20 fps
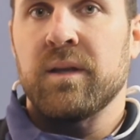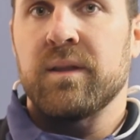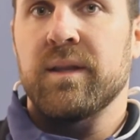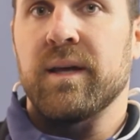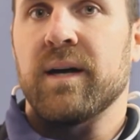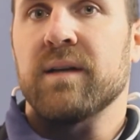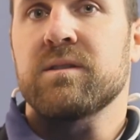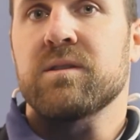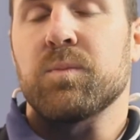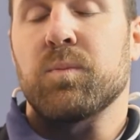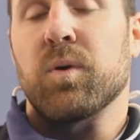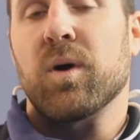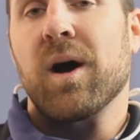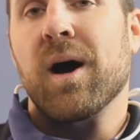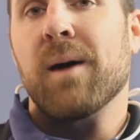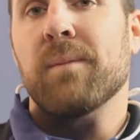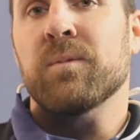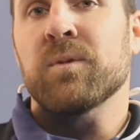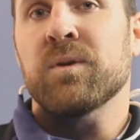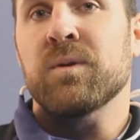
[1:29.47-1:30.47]
that's a
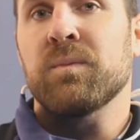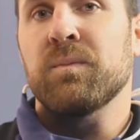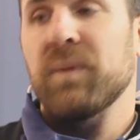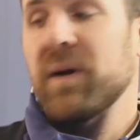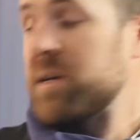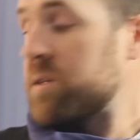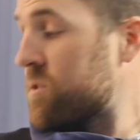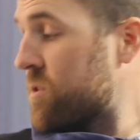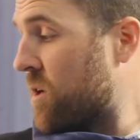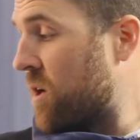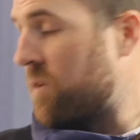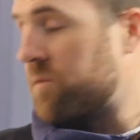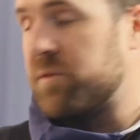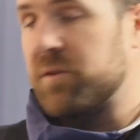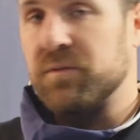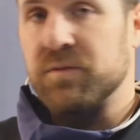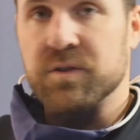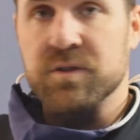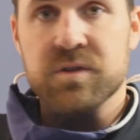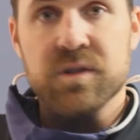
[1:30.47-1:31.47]
problem based off
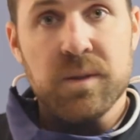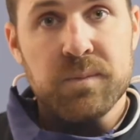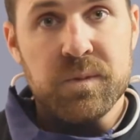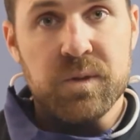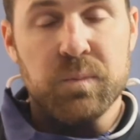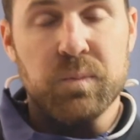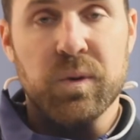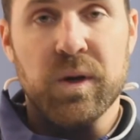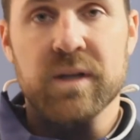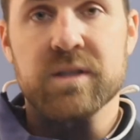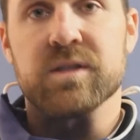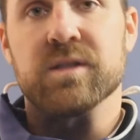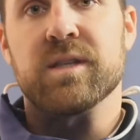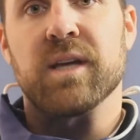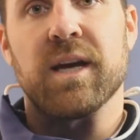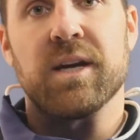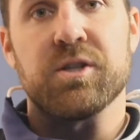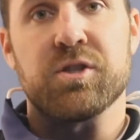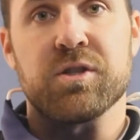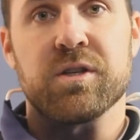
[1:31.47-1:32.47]
of the symptom
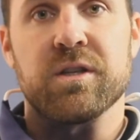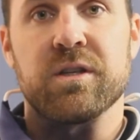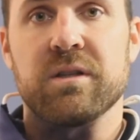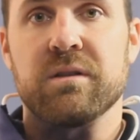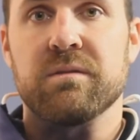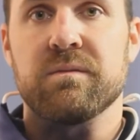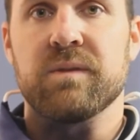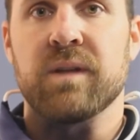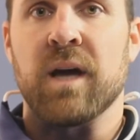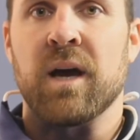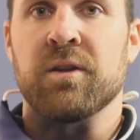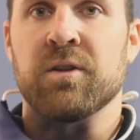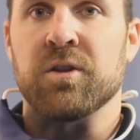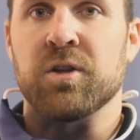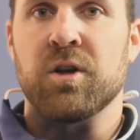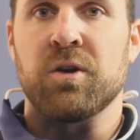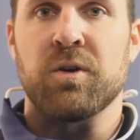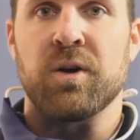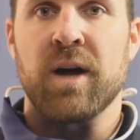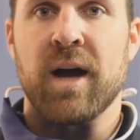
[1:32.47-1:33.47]
presentation down the
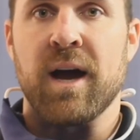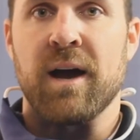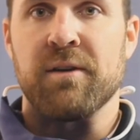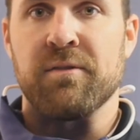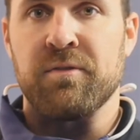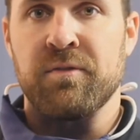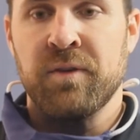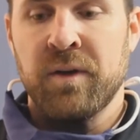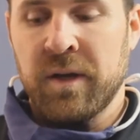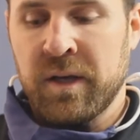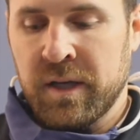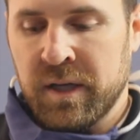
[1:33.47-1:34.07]
lower half.